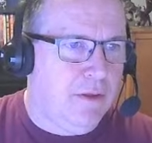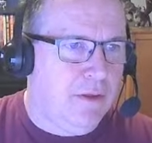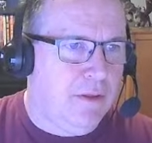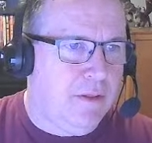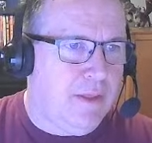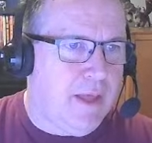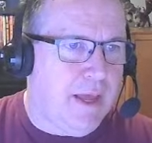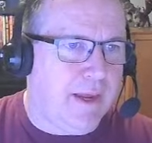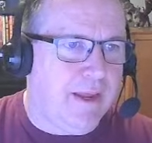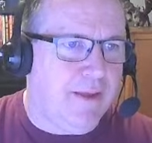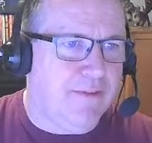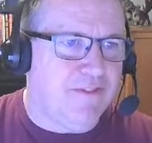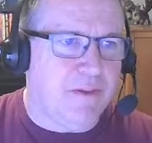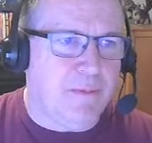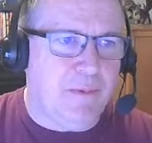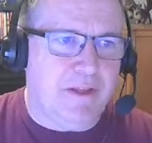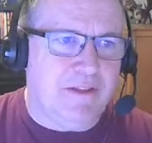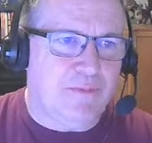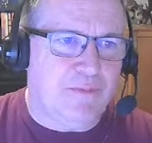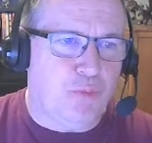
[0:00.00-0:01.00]
that gives them
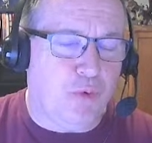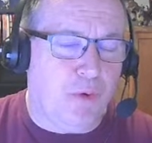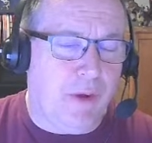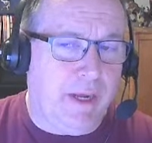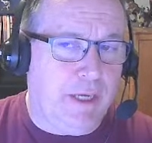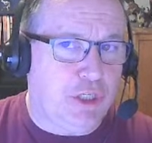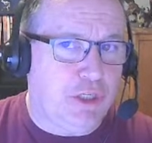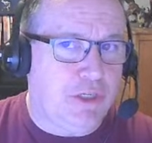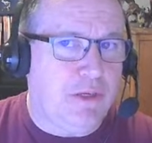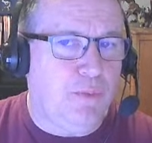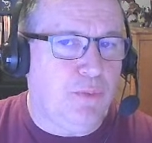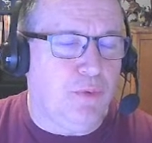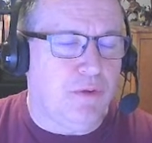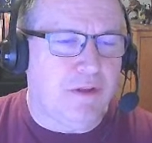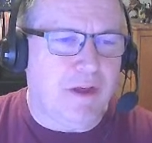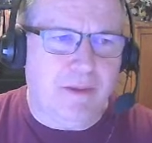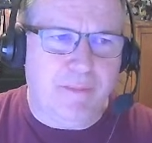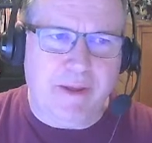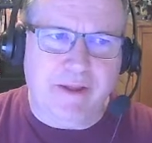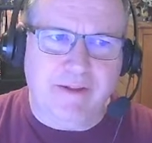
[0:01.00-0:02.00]
inspiration. We'll
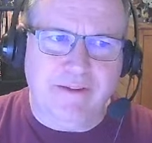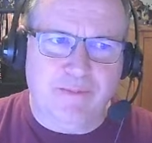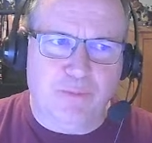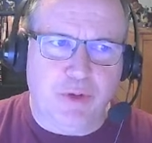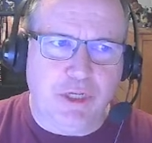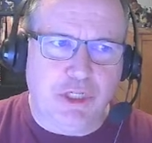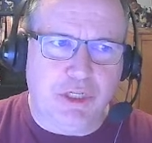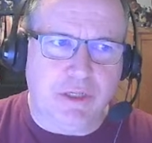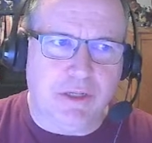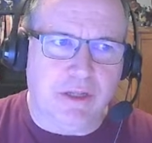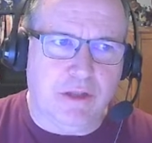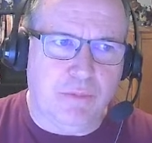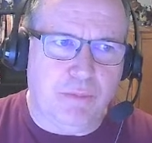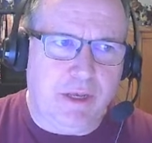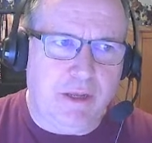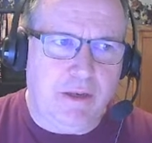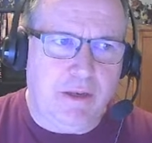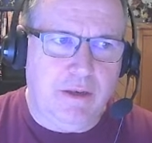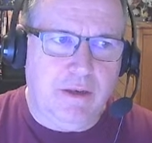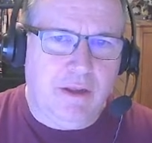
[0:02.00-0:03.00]
talk about inspiration a little
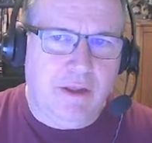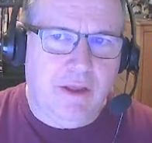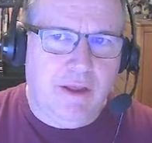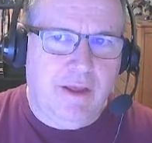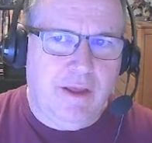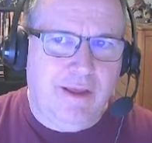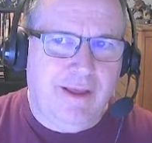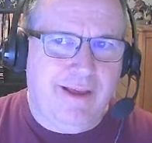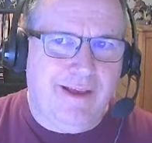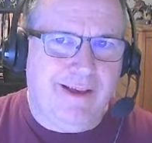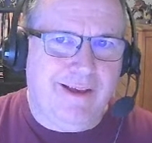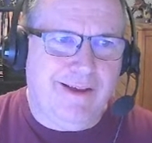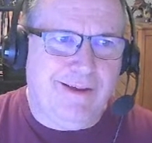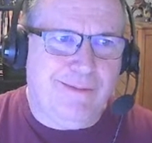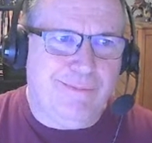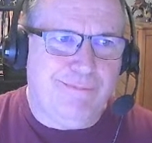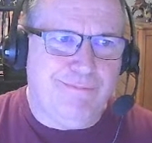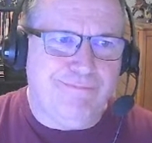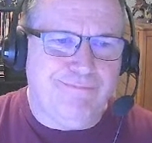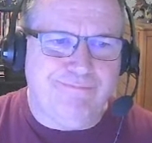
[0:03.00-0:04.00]
bit.
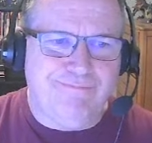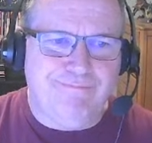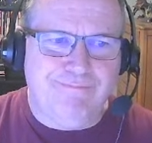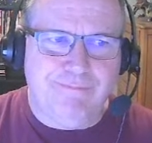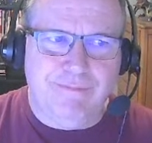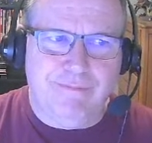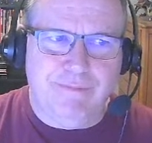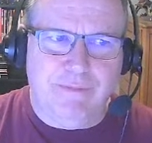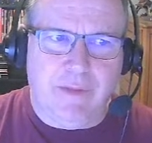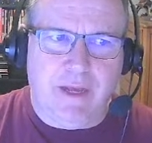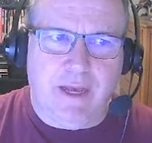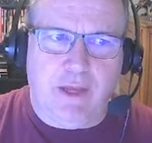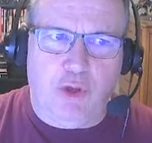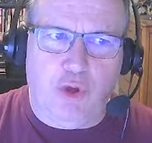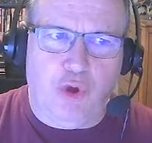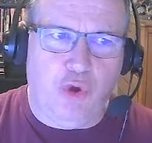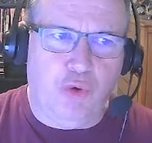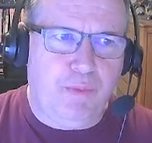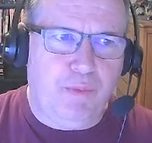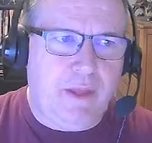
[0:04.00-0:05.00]
I
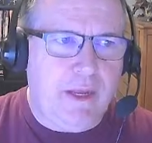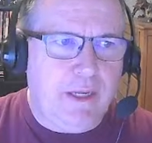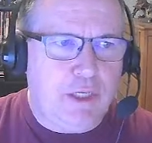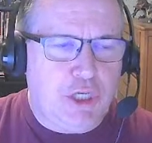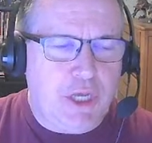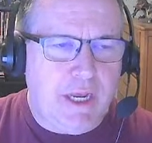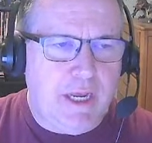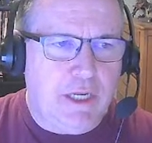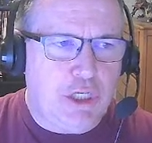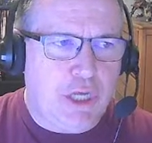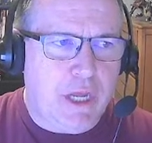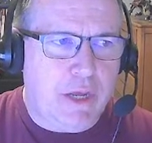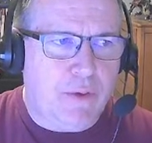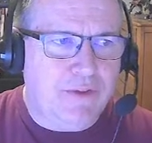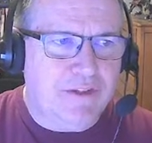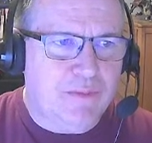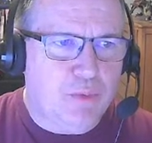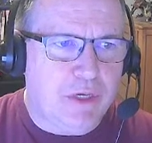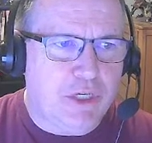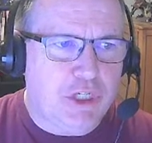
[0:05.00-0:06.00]
hope they change how
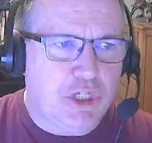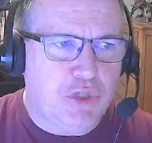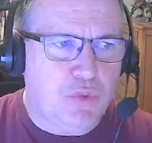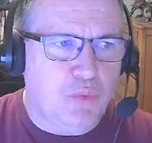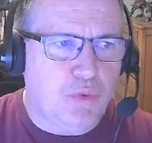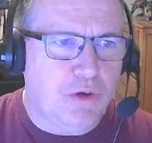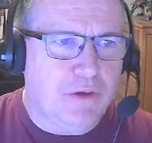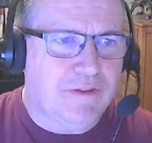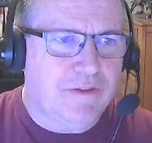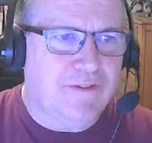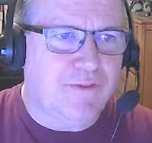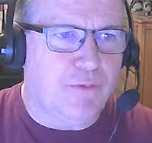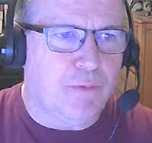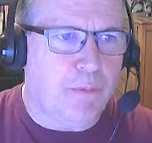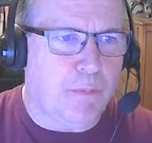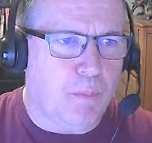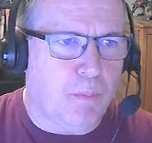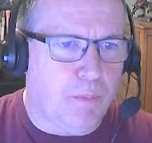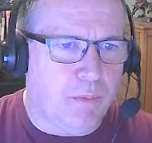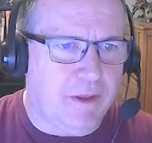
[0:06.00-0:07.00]
inspiration works
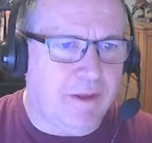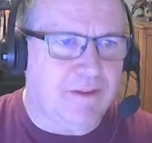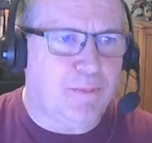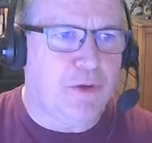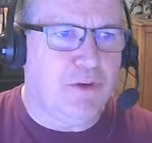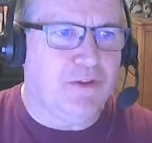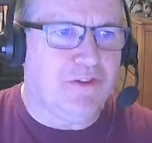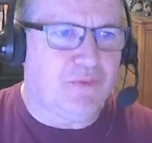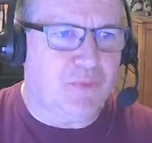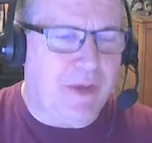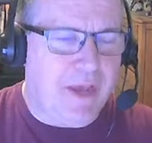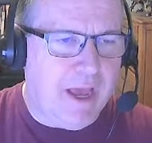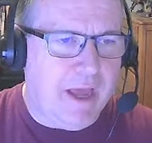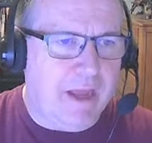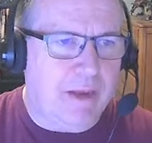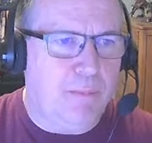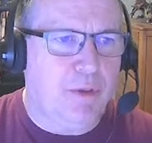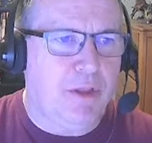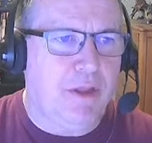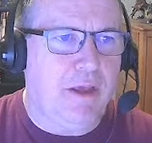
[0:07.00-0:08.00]
from the experience we
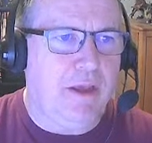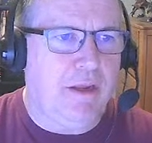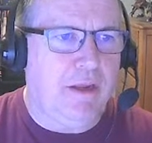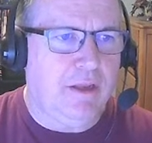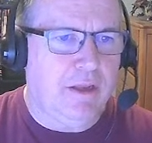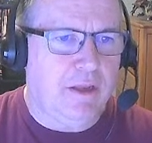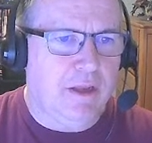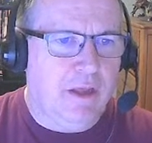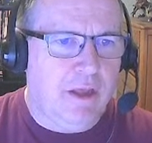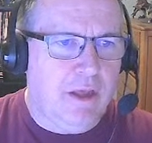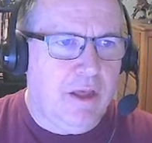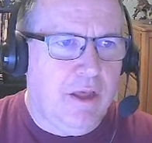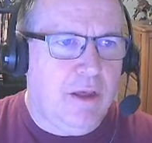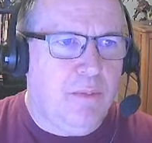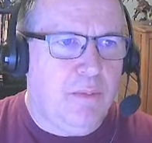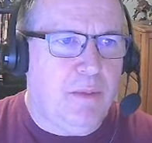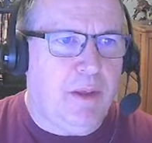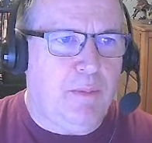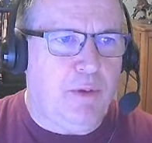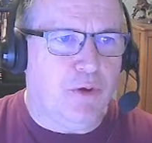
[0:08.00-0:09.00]
had playing.
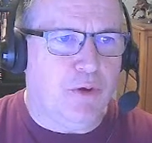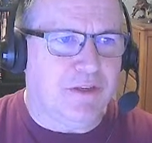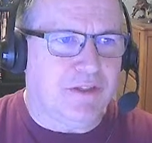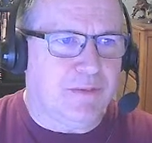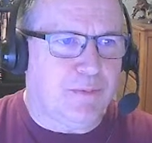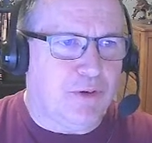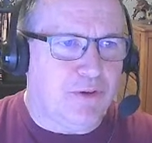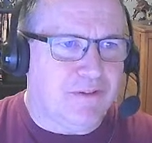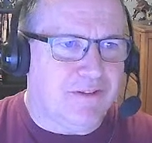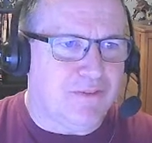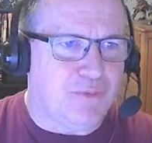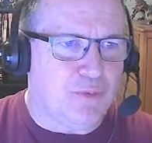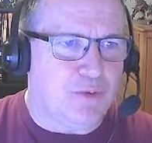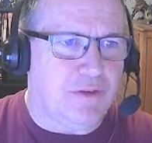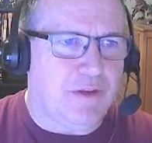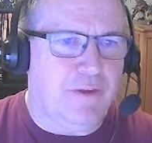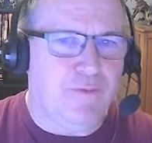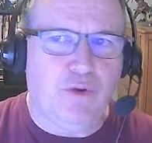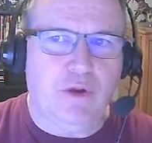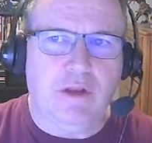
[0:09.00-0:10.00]
Maybe your experiences were
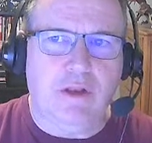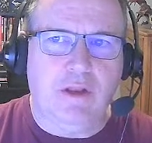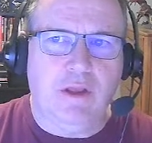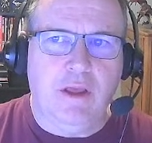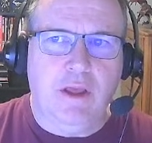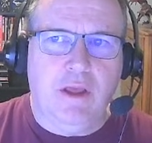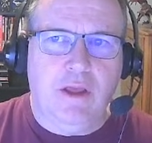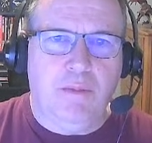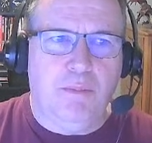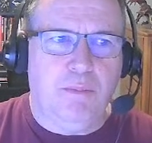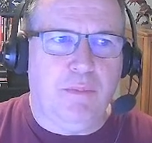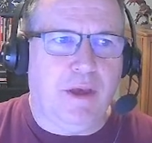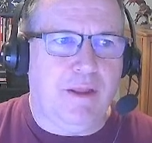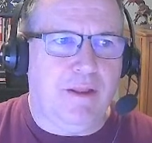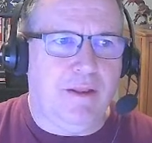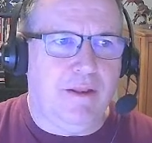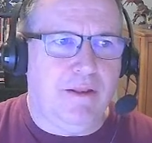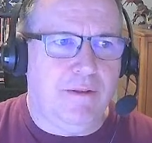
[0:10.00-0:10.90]
different, but